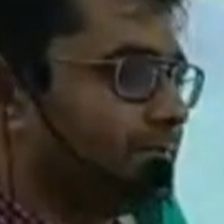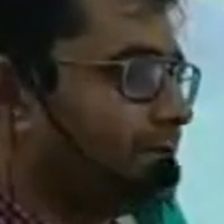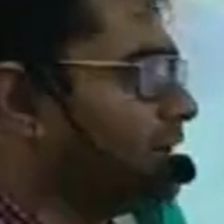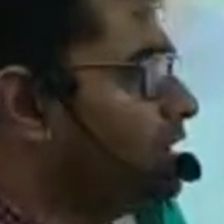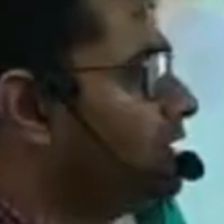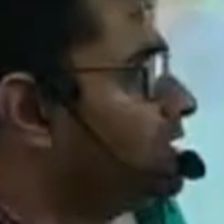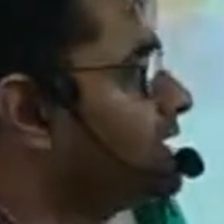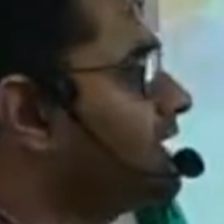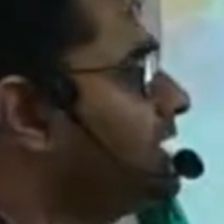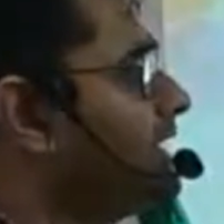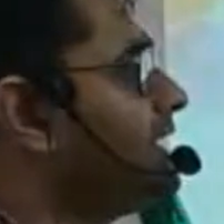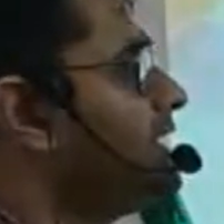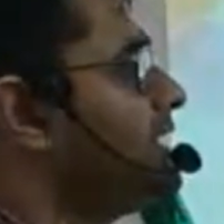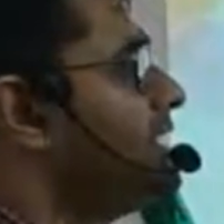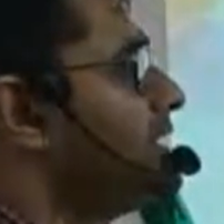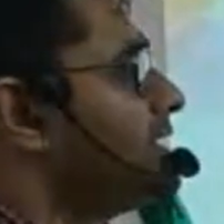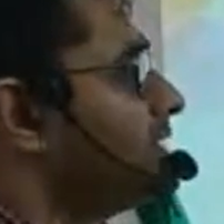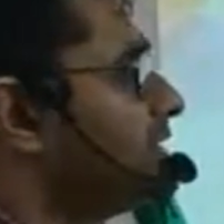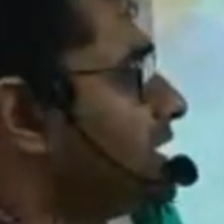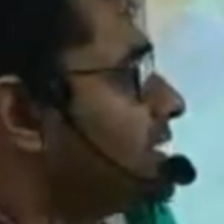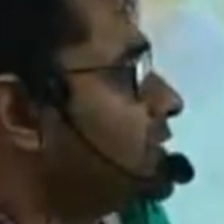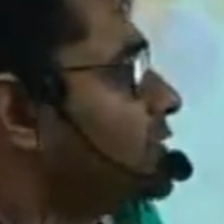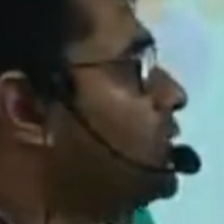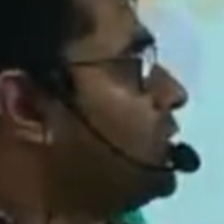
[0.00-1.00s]

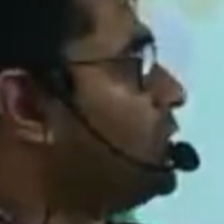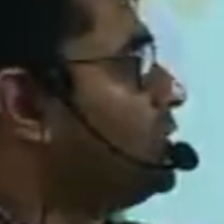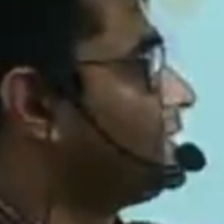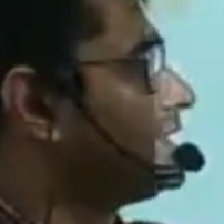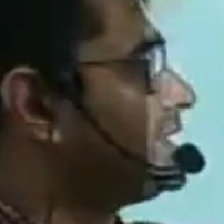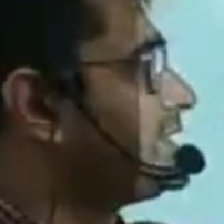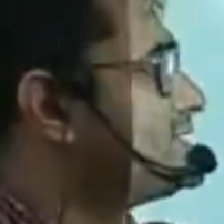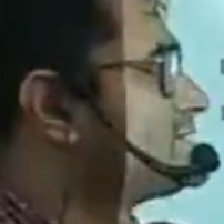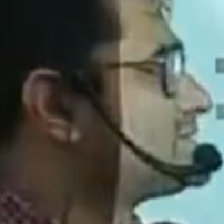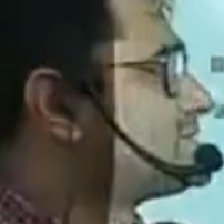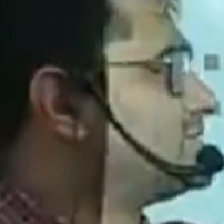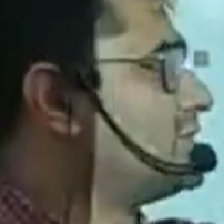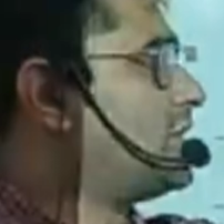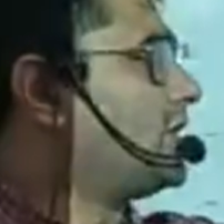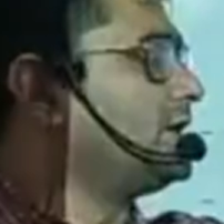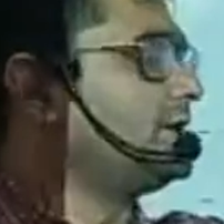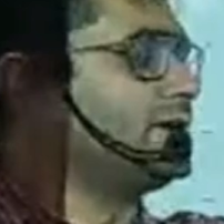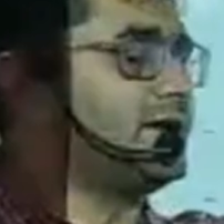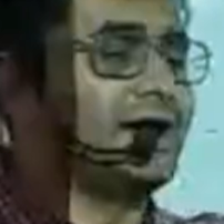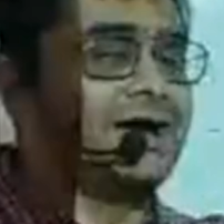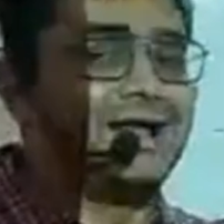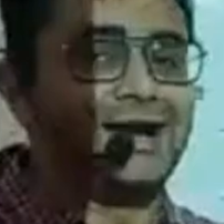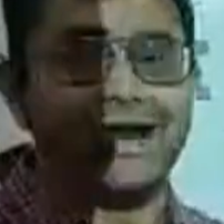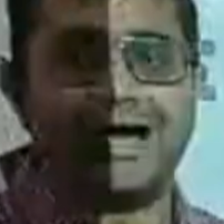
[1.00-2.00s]
Okay, the court is
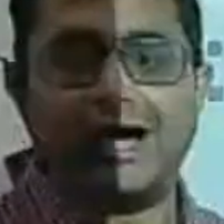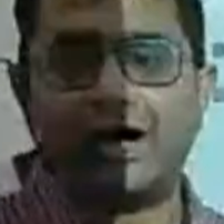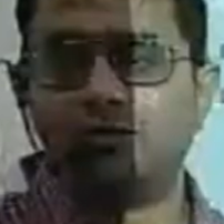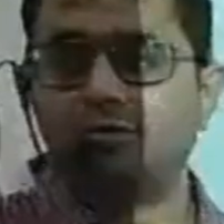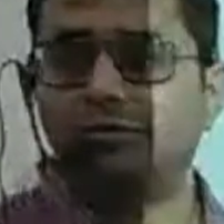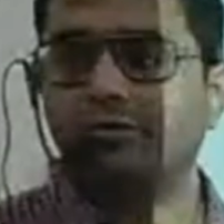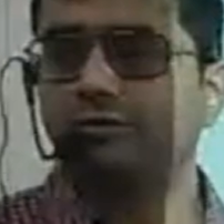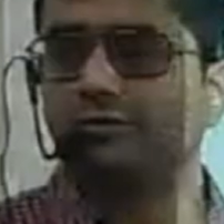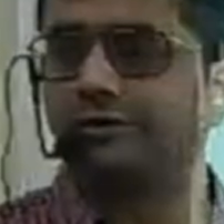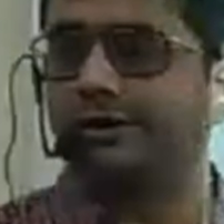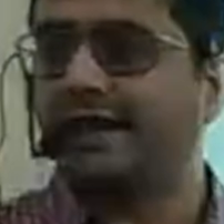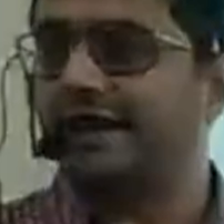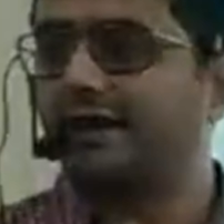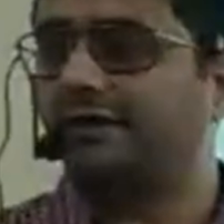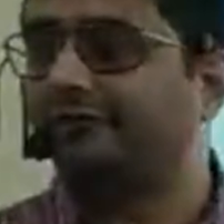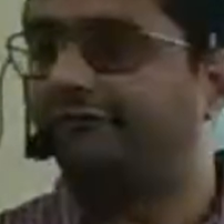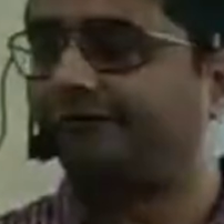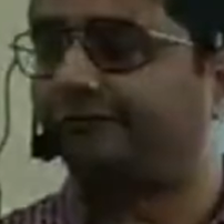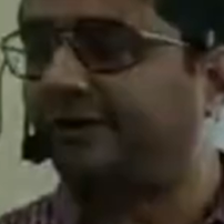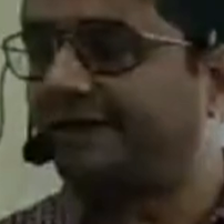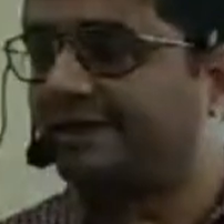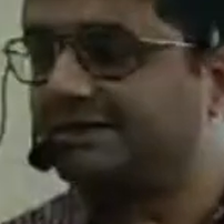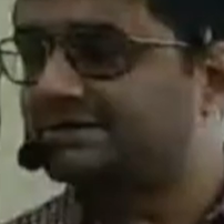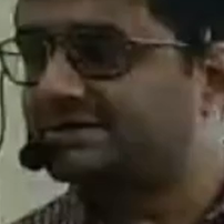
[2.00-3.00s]
not allowed to
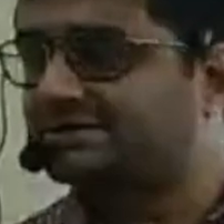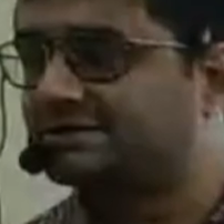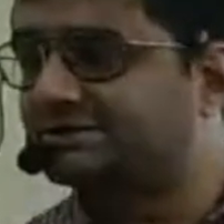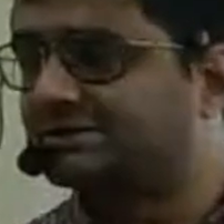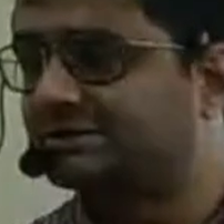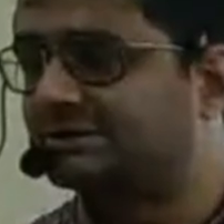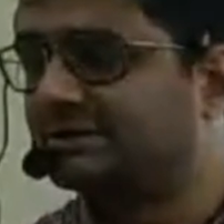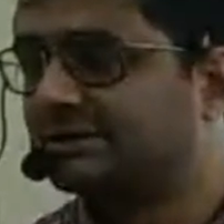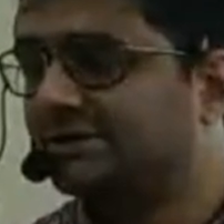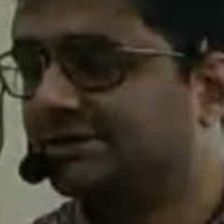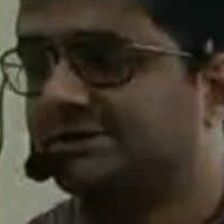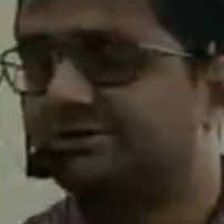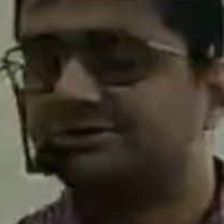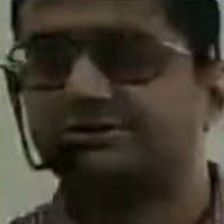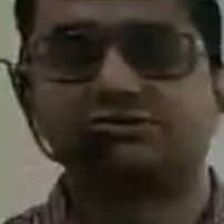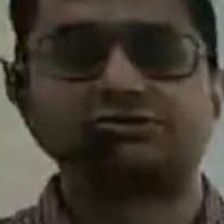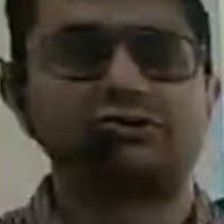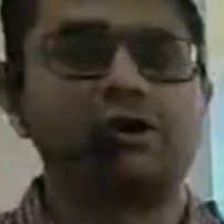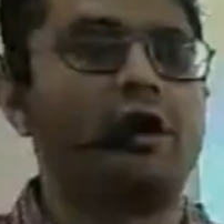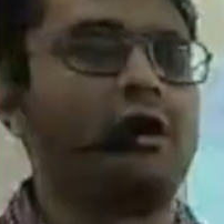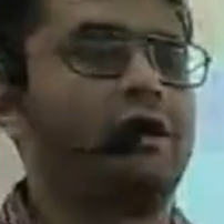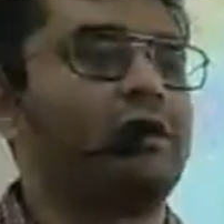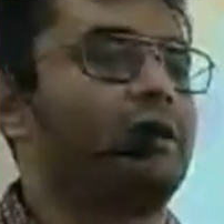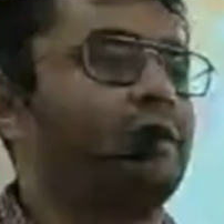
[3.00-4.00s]
take fresh
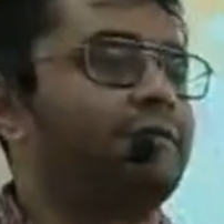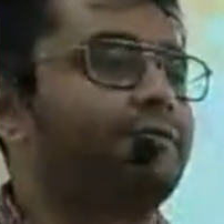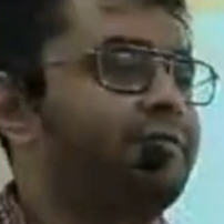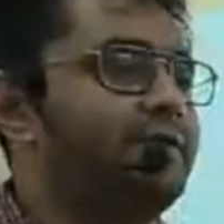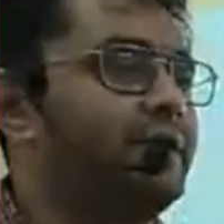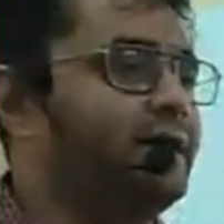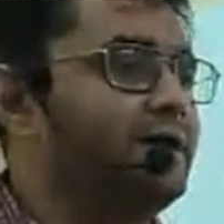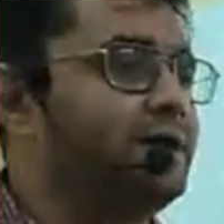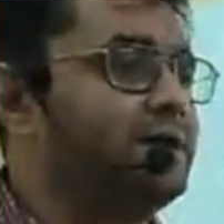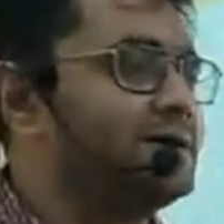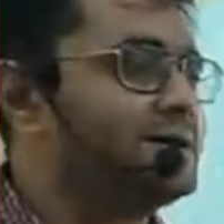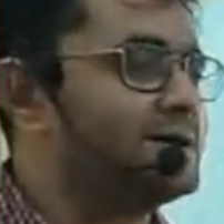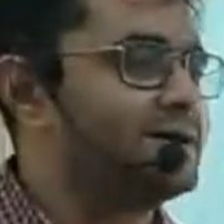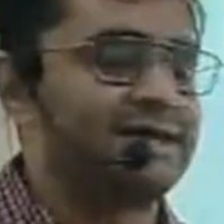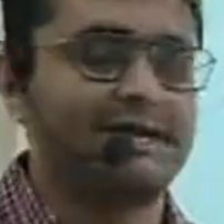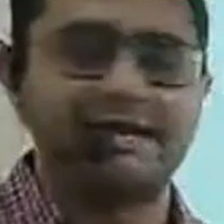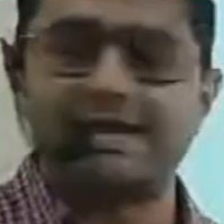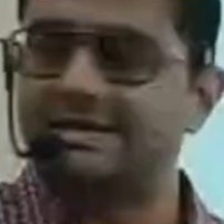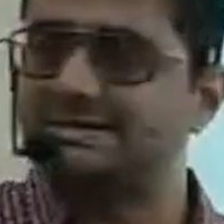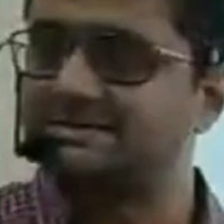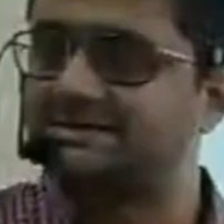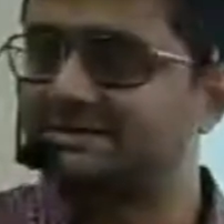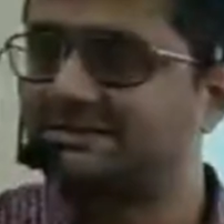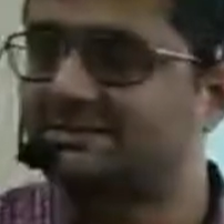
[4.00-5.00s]
stock of the
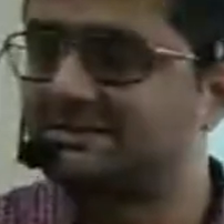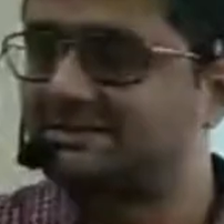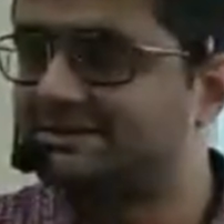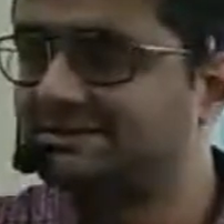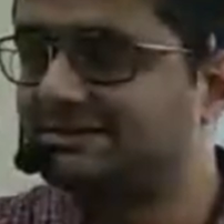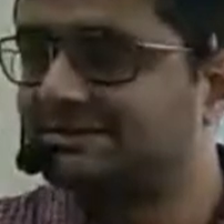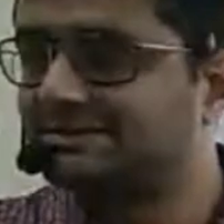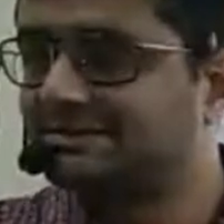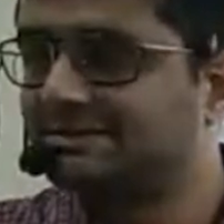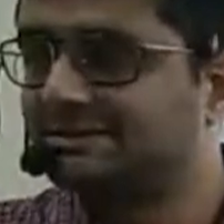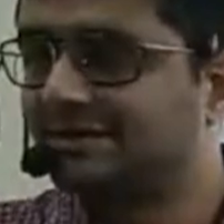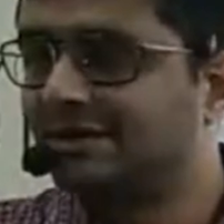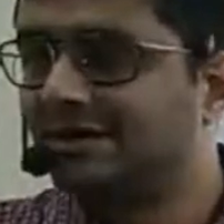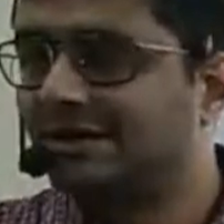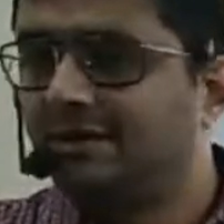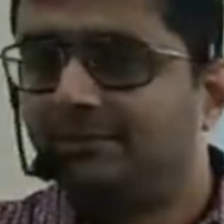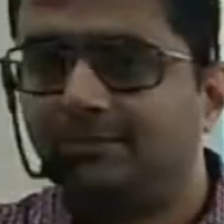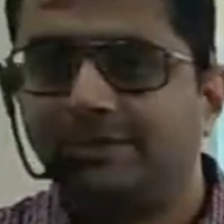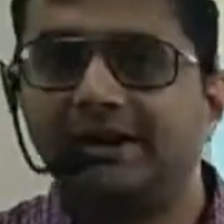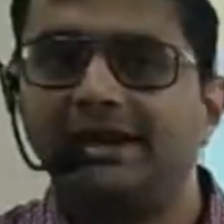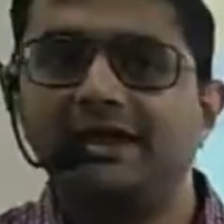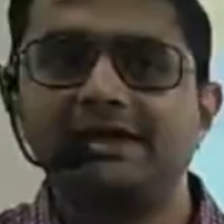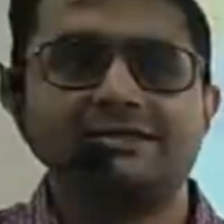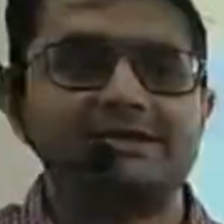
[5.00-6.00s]
case,
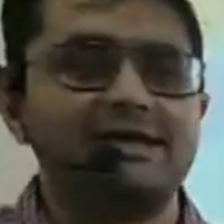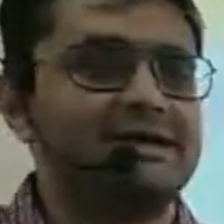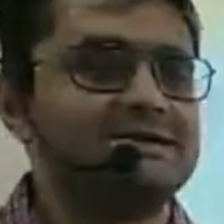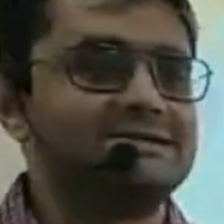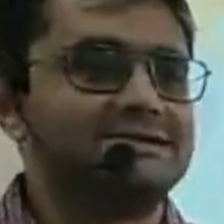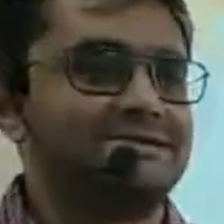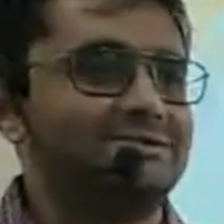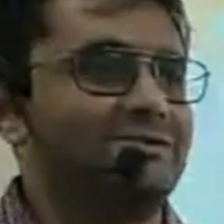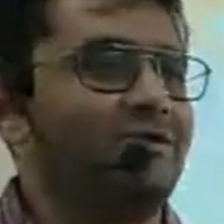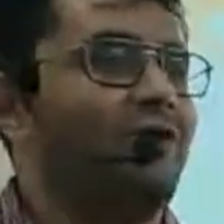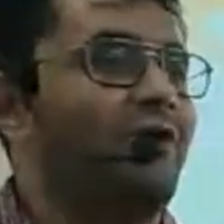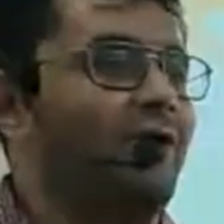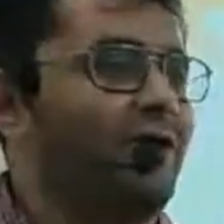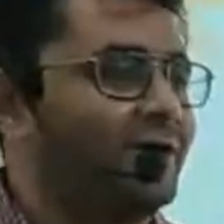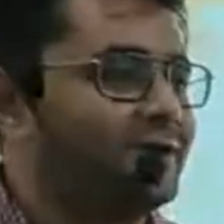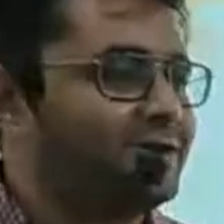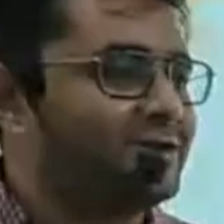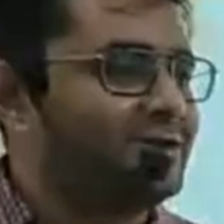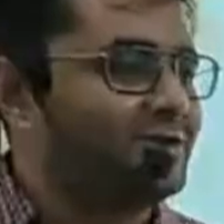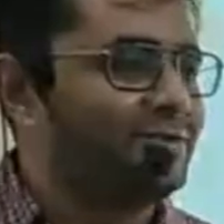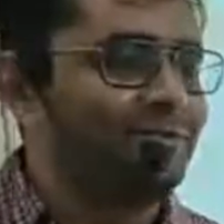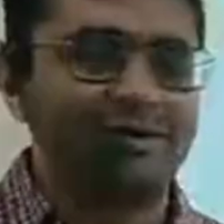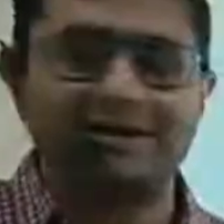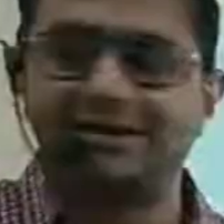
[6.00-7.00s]
meaning there is no
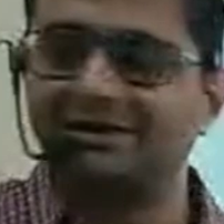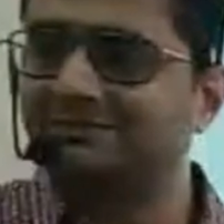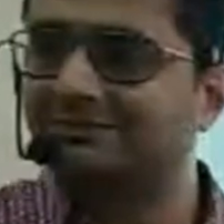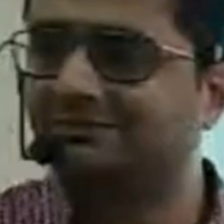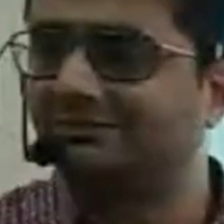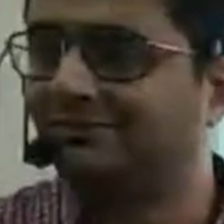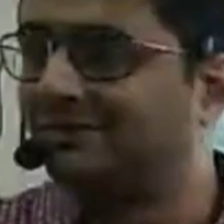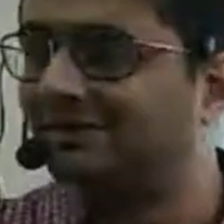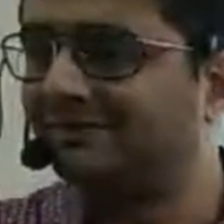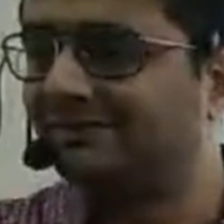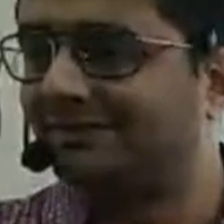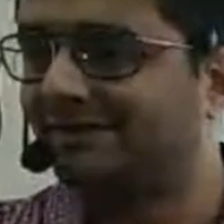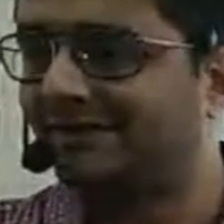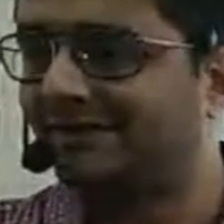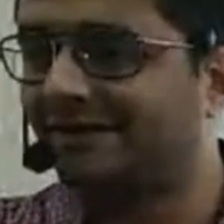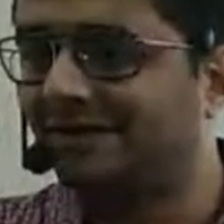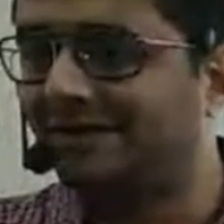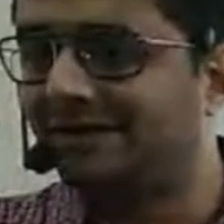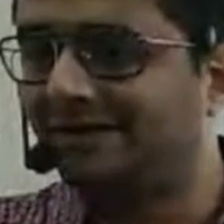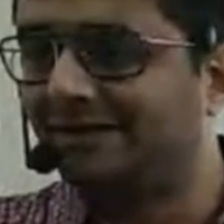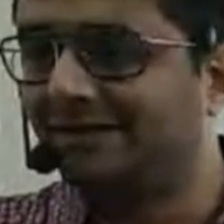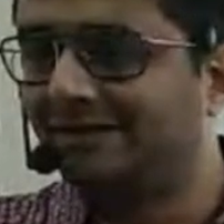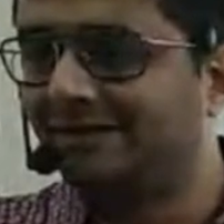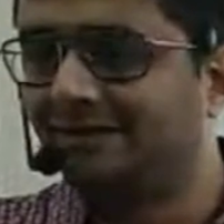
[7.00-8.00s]
arguments once
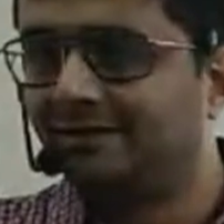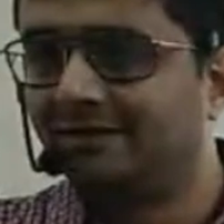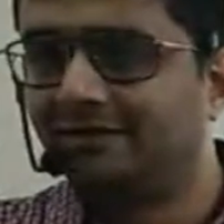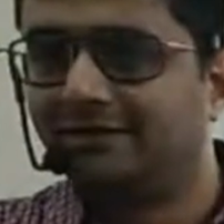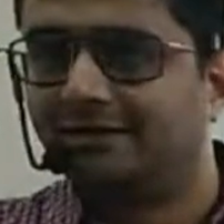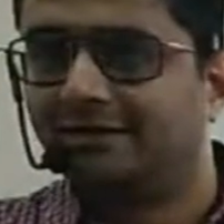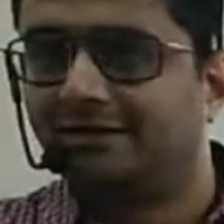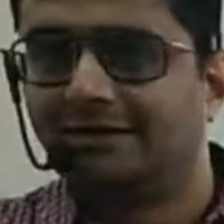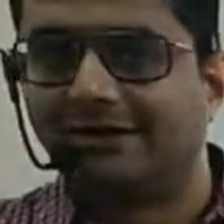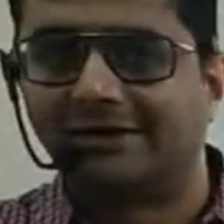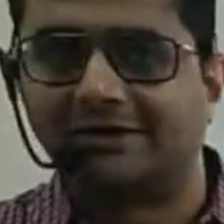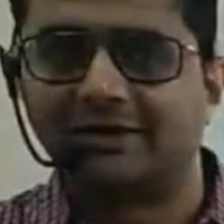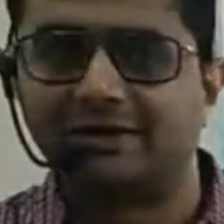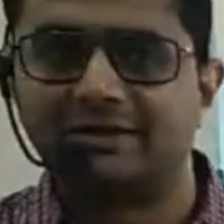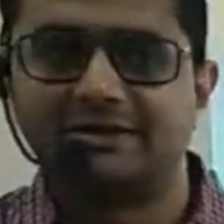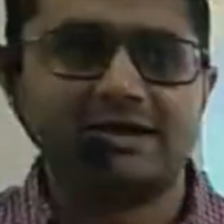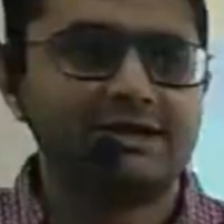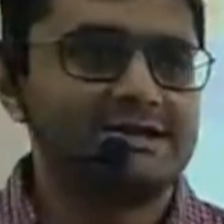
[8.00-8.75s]
again. Okay,